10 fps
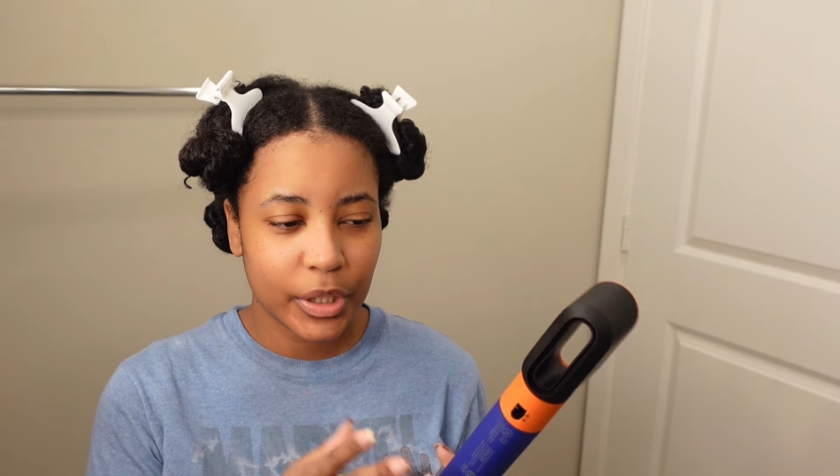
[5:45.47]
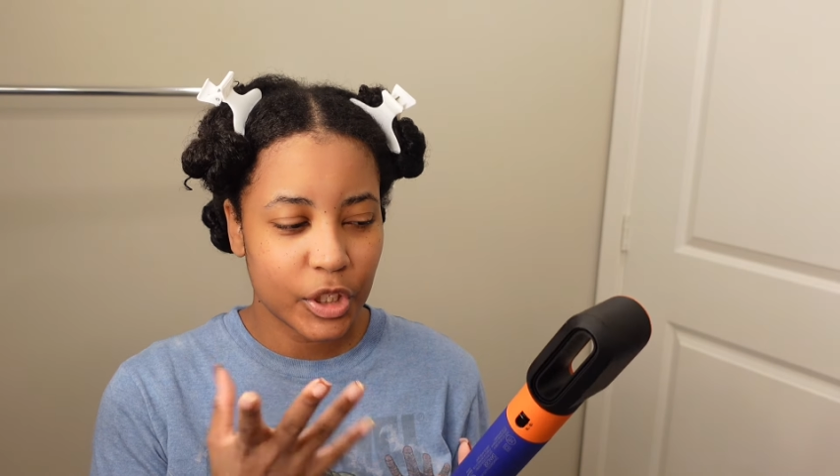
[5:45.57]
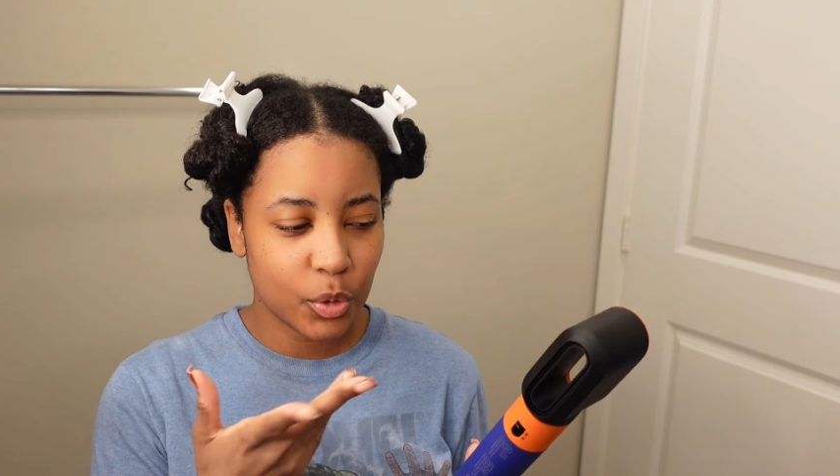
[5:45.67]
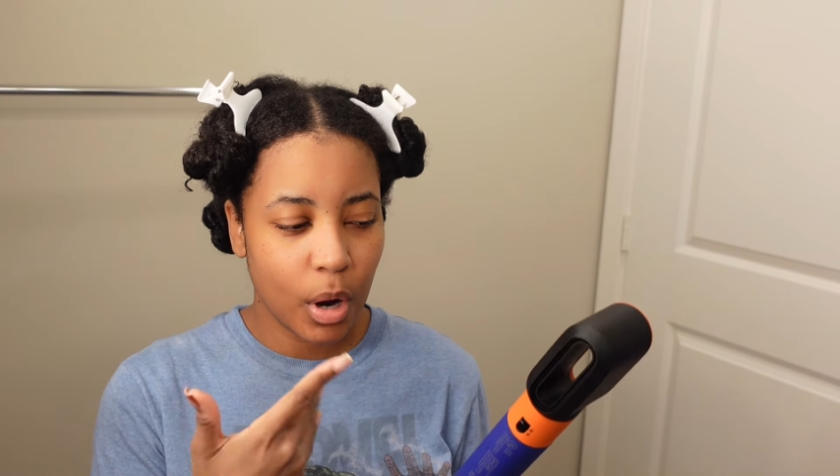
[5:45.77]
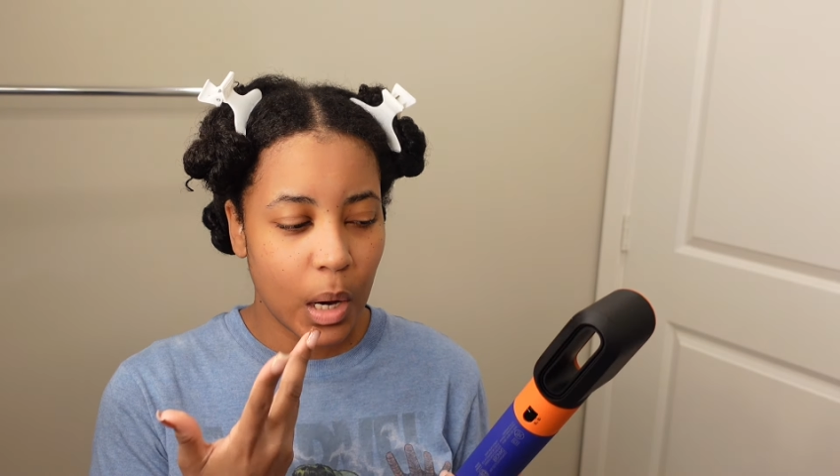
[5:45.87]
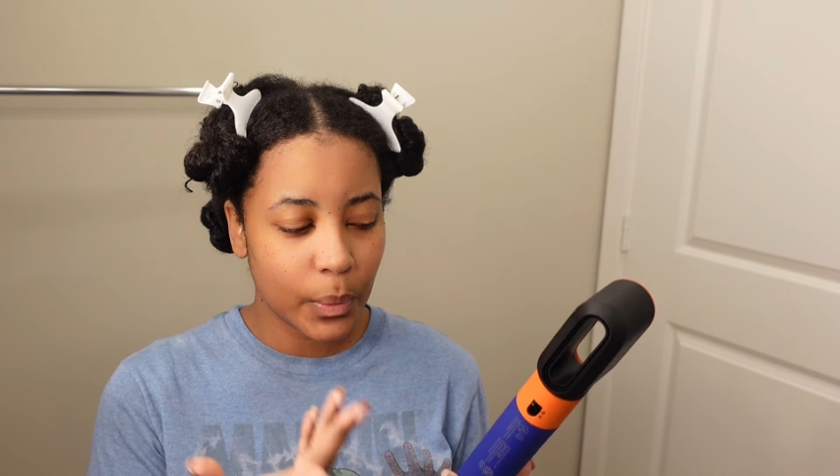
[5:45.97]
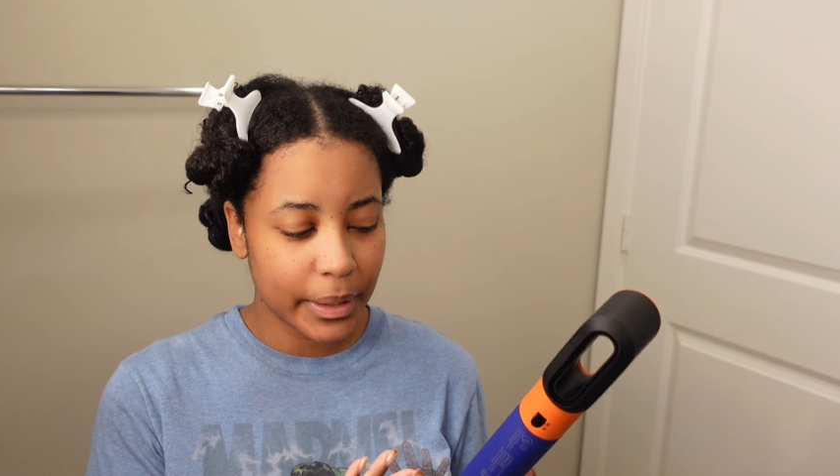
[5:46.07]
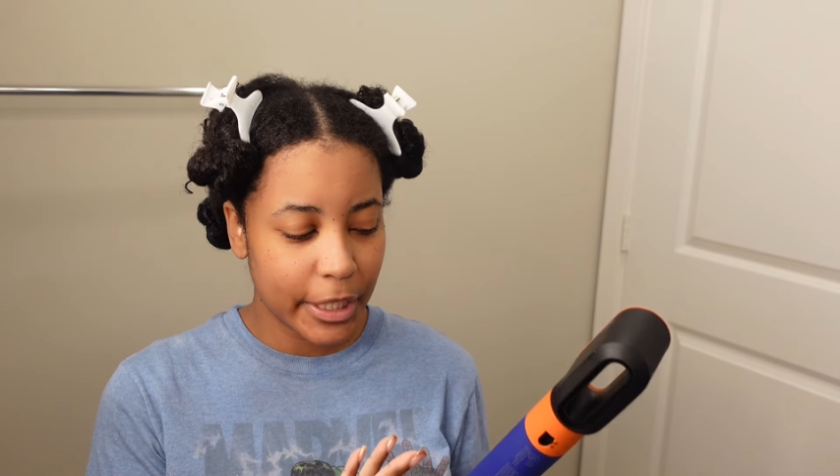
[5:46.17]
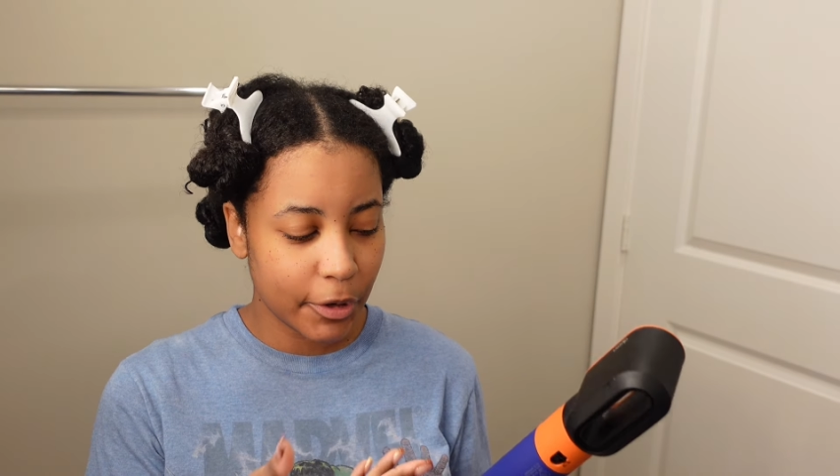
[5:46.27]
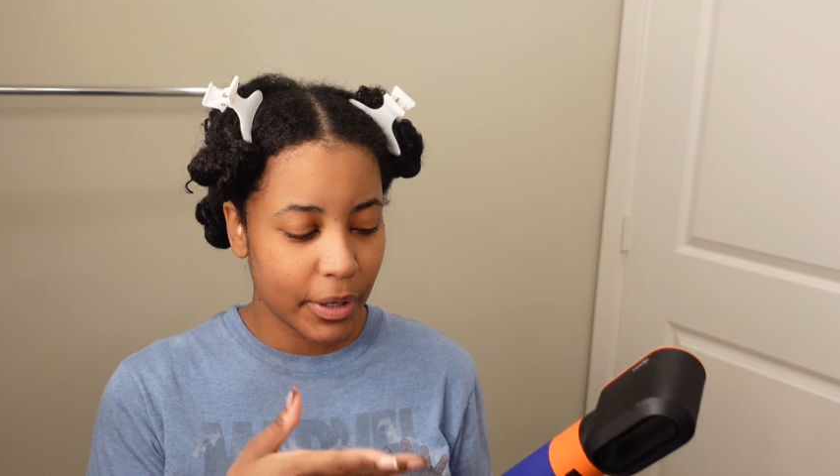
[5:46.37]
You all will
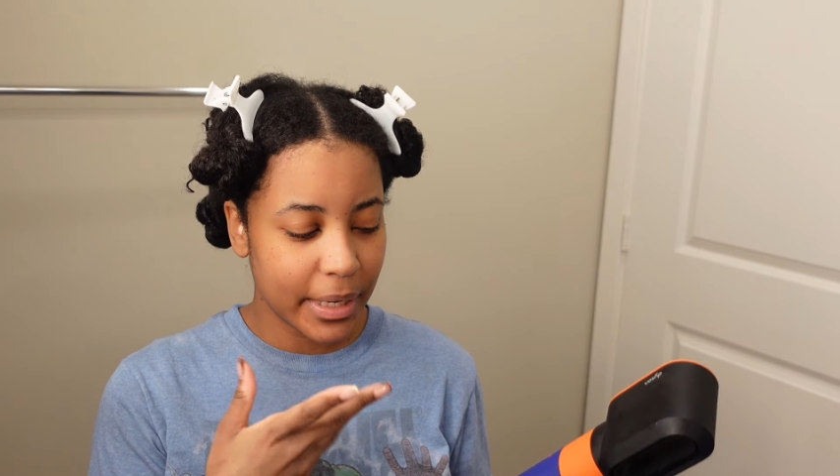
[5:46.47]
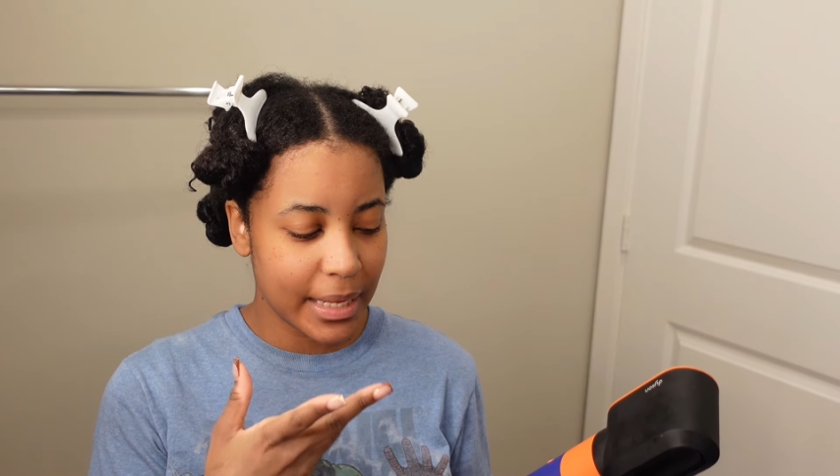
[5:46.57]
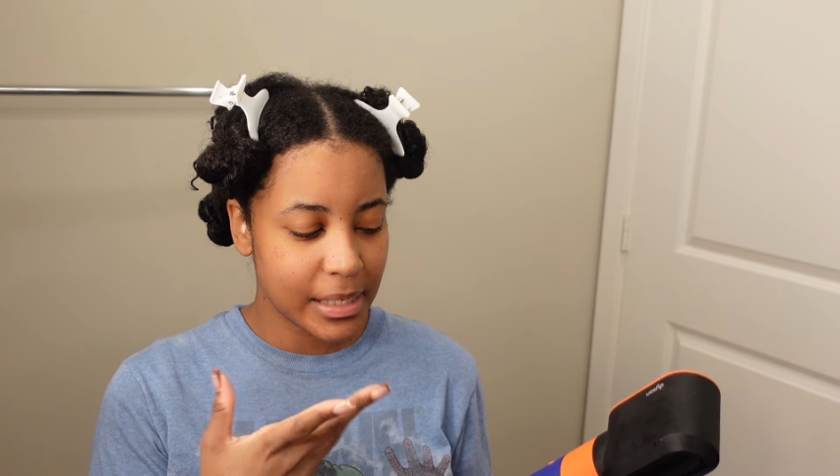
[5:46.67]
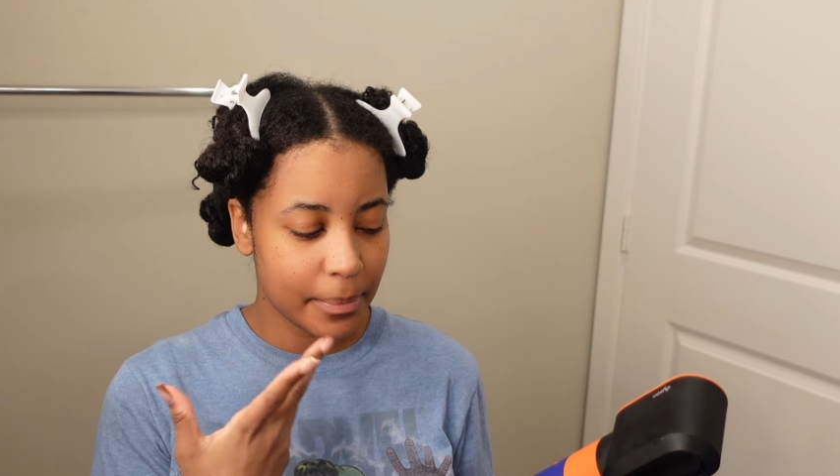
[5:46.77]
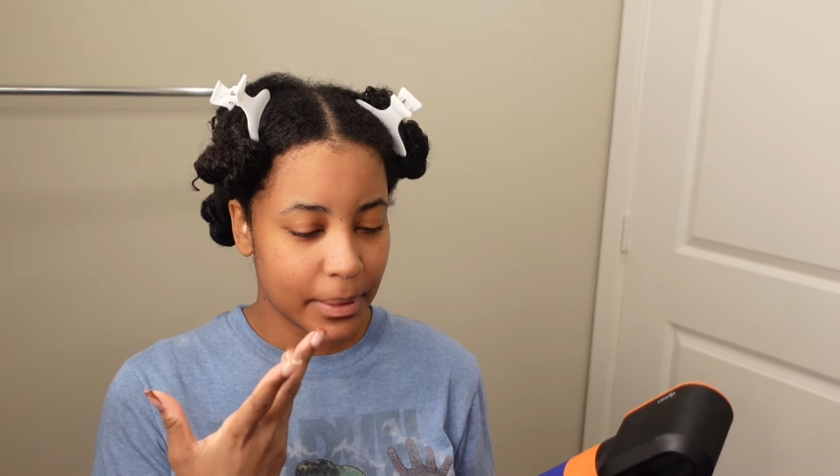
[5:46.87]
hear it as I